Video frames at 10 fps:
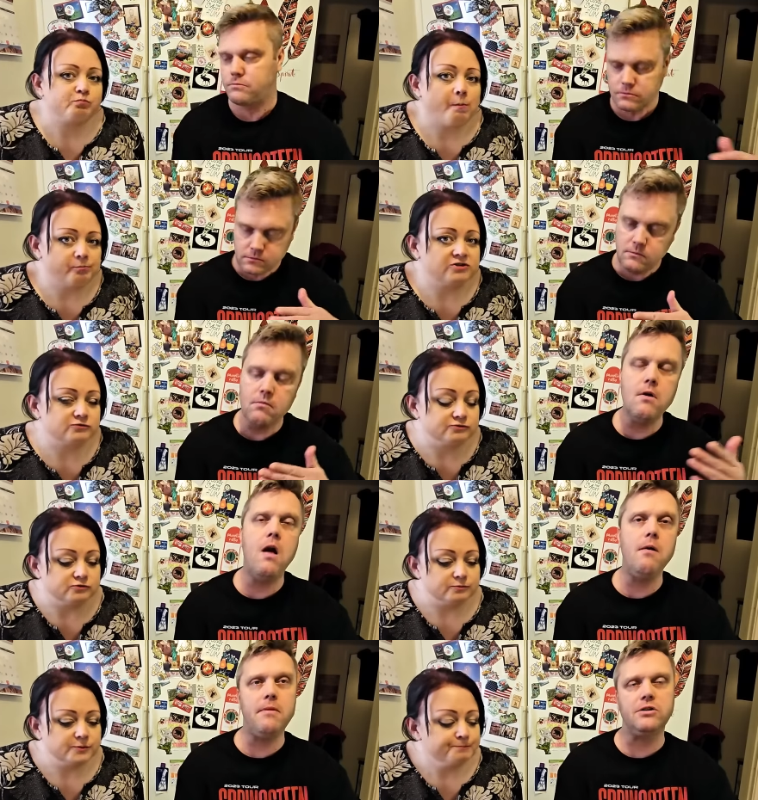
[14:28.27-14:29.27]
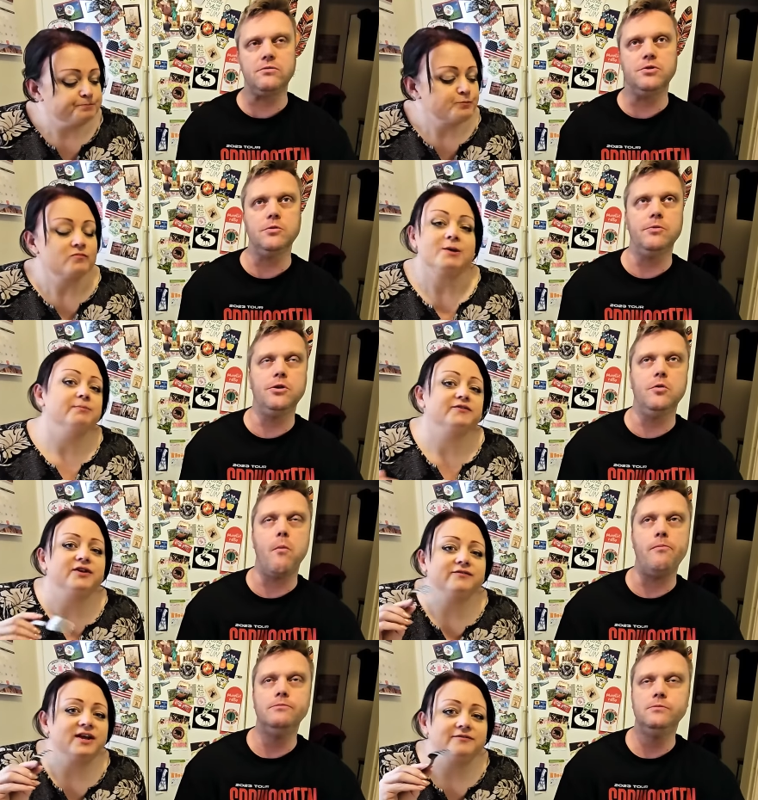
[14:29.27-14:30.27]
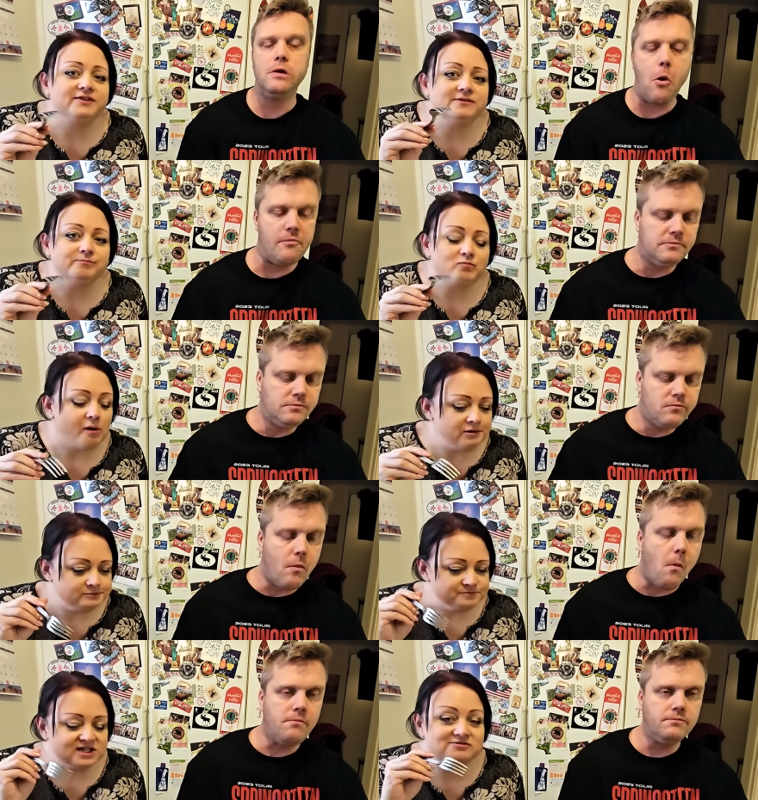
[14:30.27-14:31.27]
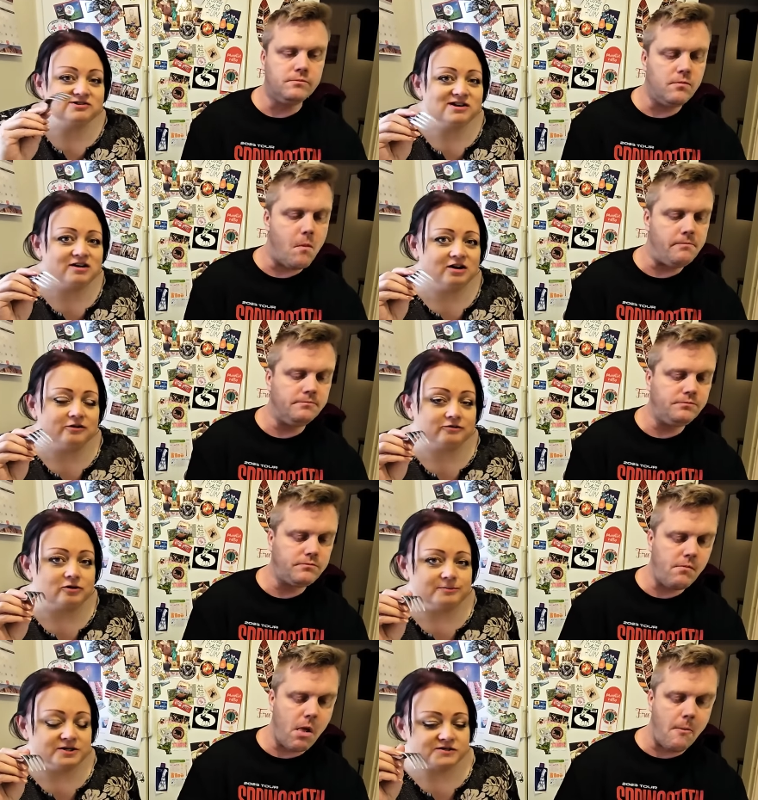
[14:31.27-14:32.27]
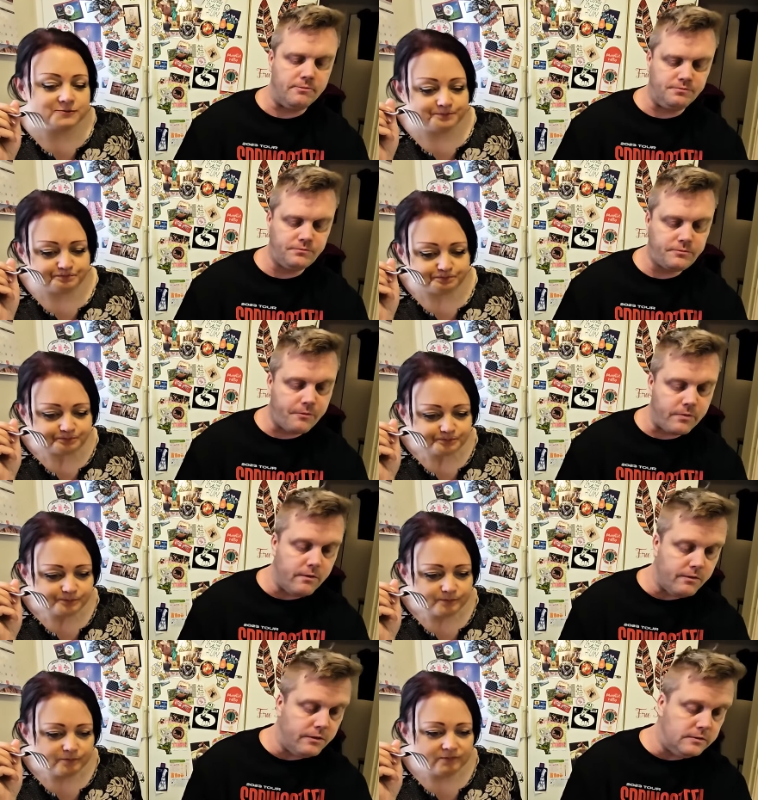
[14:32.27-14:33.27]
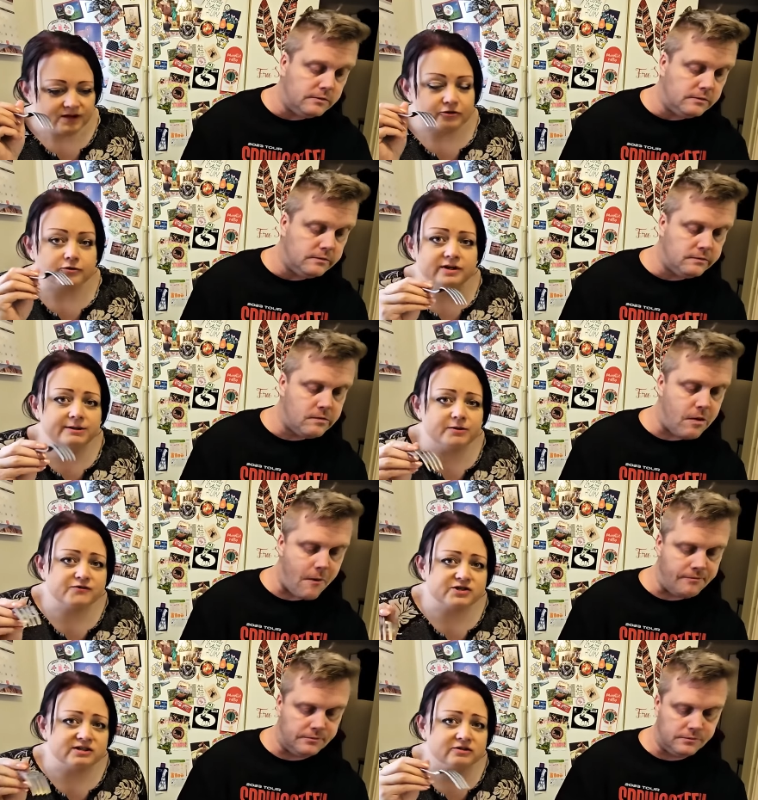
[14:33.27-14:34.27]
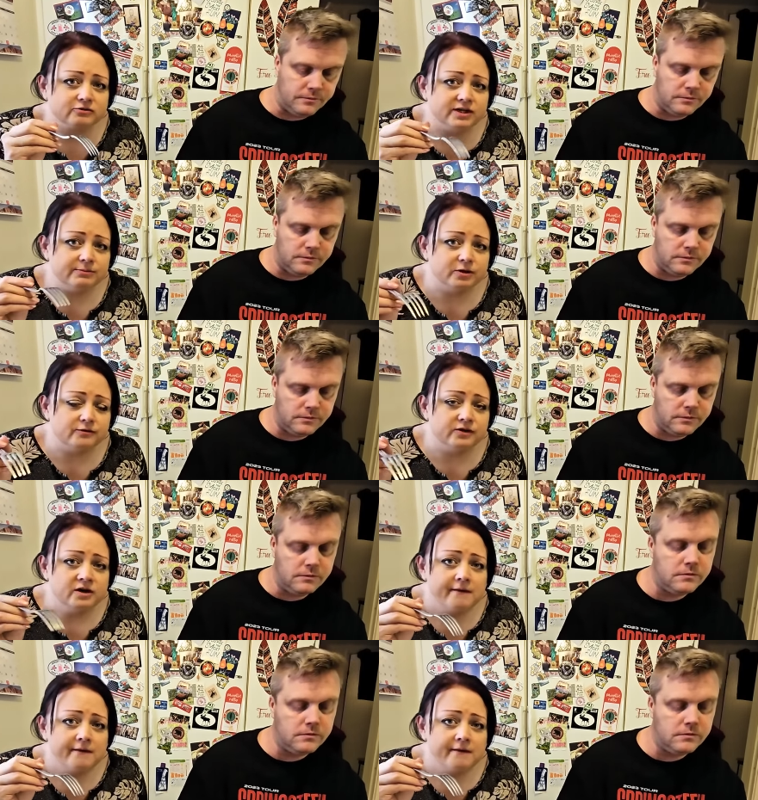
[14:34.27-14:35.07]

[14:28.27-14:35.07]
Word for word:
Speaker 1: Mushroom soup. And the mushroom soup too. But they, they did, I see a lot of comments. Cream of chicken, cream of...